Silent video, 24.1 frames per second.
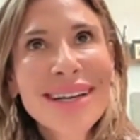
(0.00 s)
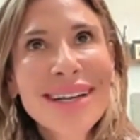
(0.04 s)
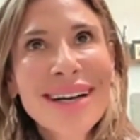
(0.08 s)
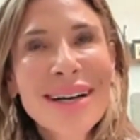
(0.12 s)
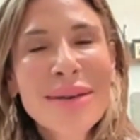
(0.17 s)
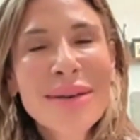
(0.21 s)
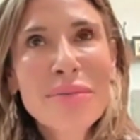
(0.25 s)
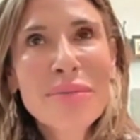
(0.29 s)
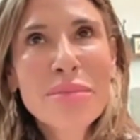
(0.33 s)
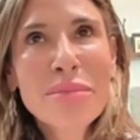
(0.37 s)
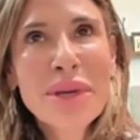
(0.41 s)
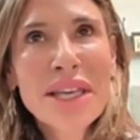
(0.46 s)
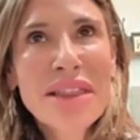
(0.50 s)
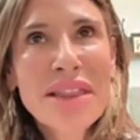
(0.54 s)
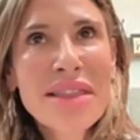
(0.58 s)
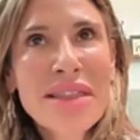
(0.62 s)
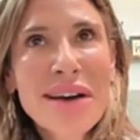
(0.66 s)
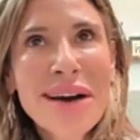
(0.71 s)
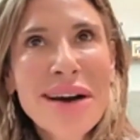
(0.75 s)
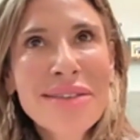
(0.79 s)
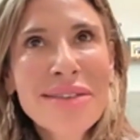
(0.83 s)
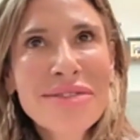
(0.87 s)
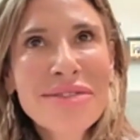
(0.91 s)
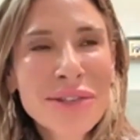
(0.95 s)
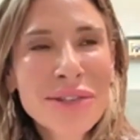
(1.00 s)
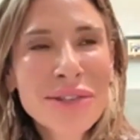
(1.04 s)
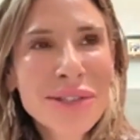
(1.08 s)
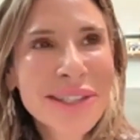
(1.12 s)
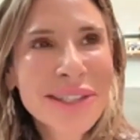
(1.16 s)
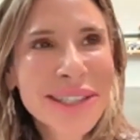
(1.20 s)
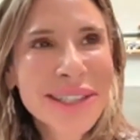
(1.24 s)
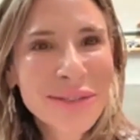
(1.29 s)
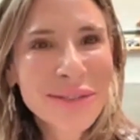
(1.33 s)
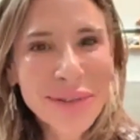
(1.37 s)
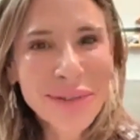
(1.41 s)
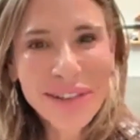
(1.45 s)
be thoughtful
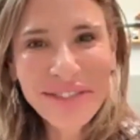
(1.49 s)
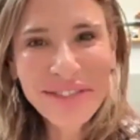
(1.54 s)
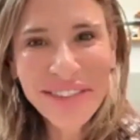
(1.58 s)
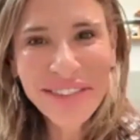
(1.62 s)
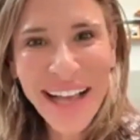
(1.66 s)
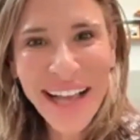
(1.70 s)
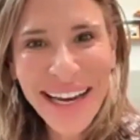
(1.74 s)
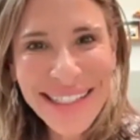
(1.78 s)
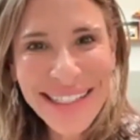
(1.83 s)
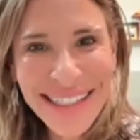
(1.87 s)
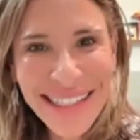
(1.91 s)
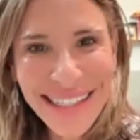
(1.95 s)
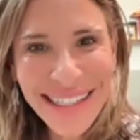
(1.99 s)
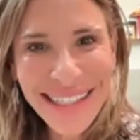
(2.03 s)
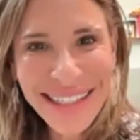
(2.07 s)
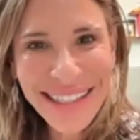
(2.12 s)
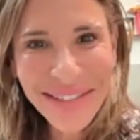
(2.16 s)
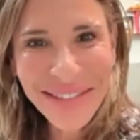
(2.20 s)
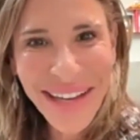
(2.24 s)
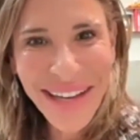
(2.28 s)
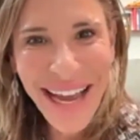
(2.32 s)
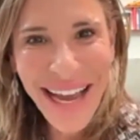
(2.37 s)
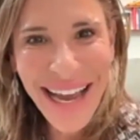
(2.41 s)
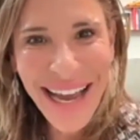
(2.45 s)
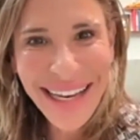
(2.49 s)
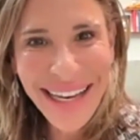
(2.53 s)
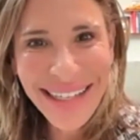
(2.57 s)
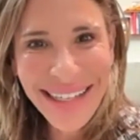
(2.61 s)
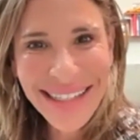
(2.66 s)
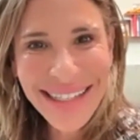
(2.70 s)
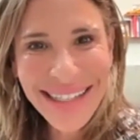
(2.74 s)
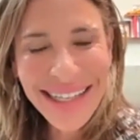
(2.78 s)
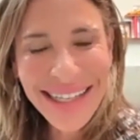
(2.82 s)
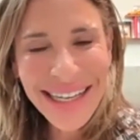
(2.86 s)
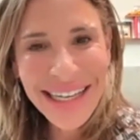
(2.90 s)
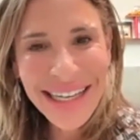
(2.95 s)
and reflective,
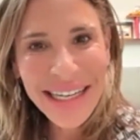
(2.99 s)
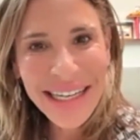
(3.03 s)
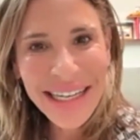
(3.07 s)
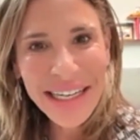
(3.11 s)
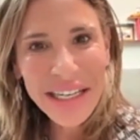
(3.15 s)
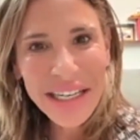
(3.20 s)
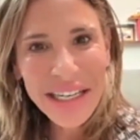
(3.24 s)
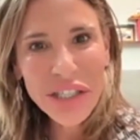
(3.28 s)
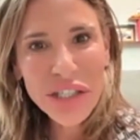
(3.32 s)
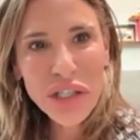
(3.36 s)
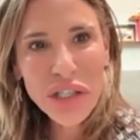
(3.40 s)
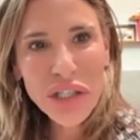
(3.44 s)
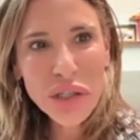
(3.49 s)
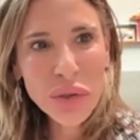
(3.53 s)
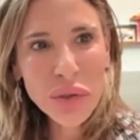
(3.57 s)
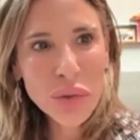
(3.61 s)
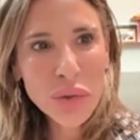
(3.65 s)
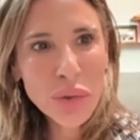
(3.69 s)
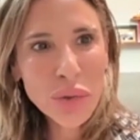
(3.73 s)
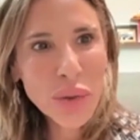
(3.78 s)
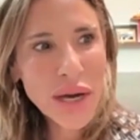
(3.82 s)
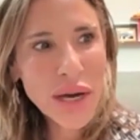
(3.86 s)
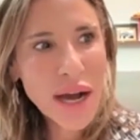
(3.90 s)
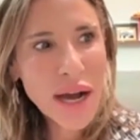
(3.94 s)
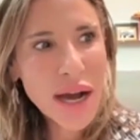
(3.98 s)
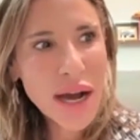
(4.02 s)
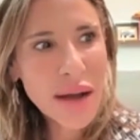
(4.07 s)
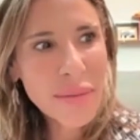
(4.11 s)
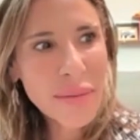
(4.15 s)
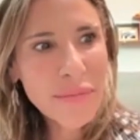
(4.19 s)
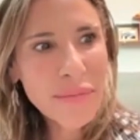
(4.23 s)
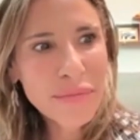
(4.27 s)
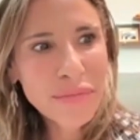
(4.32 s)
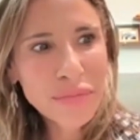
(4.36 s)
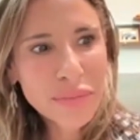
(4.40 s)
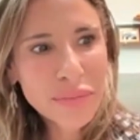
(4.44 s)
and to
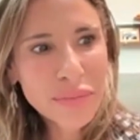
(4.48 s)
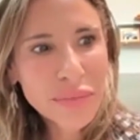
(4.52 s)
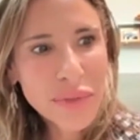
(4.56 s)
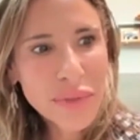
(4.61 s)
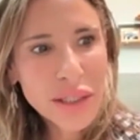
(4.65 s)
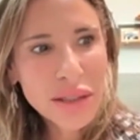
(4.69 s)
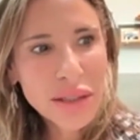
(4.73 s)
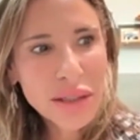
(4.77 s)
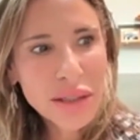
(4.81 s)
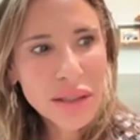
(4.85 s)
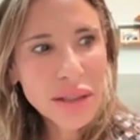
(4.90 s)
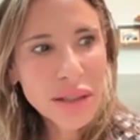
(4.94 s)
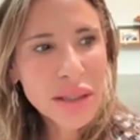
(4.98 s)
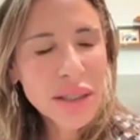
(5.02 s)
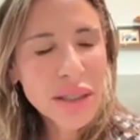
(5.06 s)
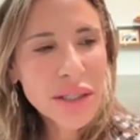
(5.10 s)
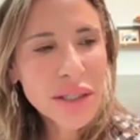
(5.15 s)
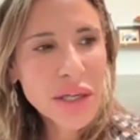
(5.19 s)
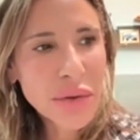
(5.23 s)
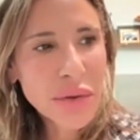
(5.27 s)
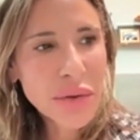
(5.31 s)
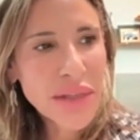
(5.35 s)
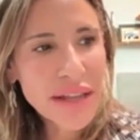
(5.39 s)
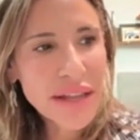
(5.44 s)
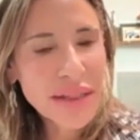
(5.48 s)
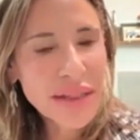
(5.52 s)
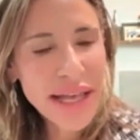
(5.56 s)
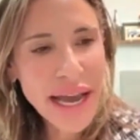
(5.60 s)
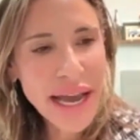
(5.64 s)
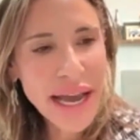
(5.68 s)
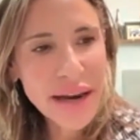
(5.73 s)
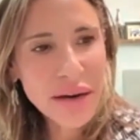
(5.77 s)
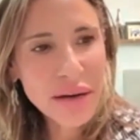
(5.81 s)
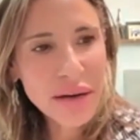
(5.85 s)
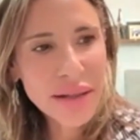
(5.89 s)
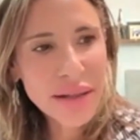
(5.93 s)

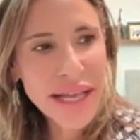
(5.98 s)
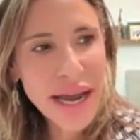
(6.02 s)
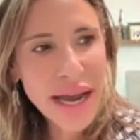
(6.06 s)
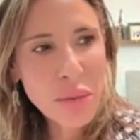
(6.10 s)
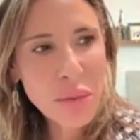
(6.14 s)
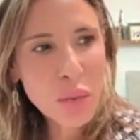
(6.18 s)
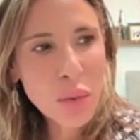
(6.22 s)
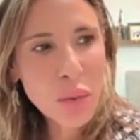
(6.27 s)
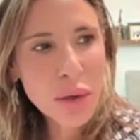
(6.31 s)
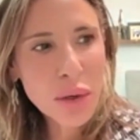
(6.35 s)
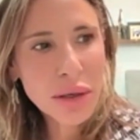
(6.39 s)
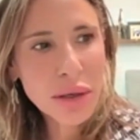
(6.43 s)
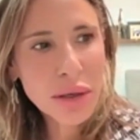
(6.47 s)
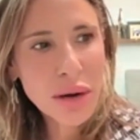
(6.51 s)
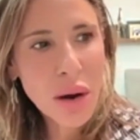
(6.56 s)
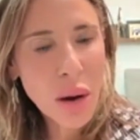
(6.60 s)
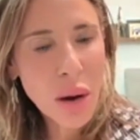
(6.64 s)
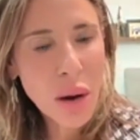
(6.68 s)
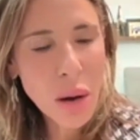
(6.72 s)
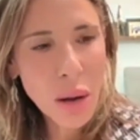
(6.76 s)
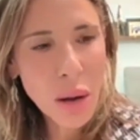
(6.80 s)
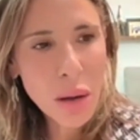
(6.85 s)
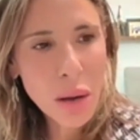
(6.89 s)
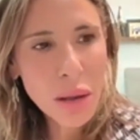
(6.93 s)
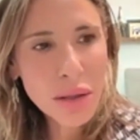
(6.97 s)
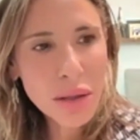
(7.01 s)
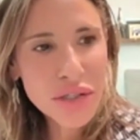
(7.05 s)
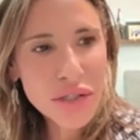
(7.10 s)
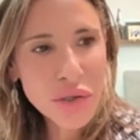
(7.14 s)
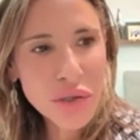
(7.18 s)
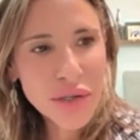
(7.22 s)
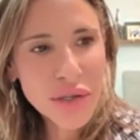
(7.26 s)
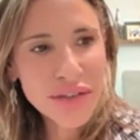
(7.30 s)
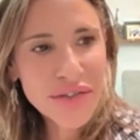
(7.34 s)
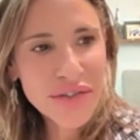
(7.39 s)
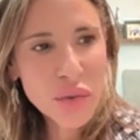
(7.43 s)
that we're all
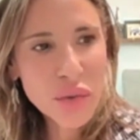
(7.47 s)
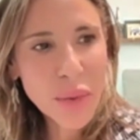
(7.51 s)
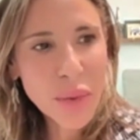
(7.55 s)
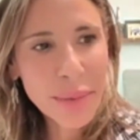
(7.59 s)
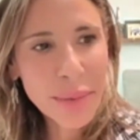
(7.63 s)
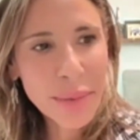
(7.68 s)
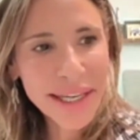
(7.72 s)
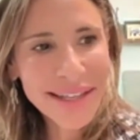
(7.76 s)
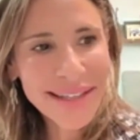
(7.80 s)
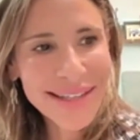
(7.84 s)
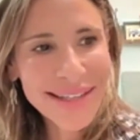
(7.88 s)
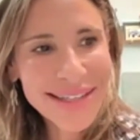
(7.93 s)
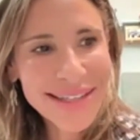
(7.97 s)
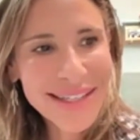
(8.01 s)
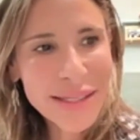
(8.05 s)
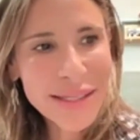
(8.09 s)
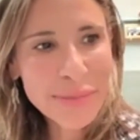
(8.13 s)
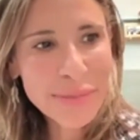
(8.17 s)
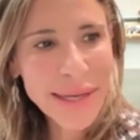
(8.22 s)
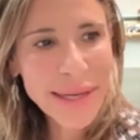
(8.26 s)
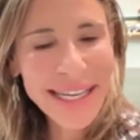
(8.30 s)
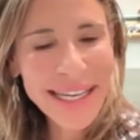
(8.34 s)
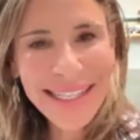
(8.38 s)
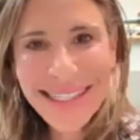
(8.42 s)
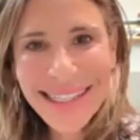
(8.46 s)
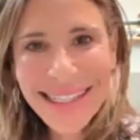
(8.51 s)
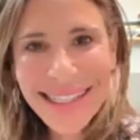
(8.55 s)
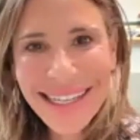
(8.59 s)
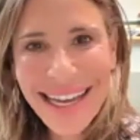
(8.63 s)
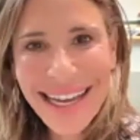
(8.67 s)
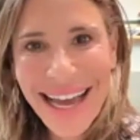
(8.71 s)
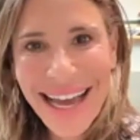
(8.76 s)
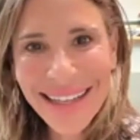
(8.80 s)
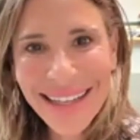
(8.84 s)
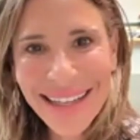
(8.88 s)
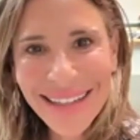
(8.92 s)
sort of swimming in this space
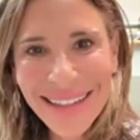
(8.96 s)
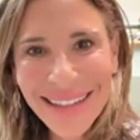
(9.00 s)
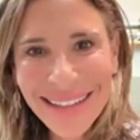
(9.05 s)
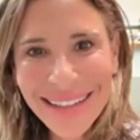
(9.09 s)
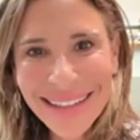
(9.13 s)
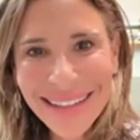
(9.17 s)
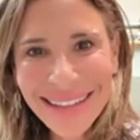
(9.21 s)
together,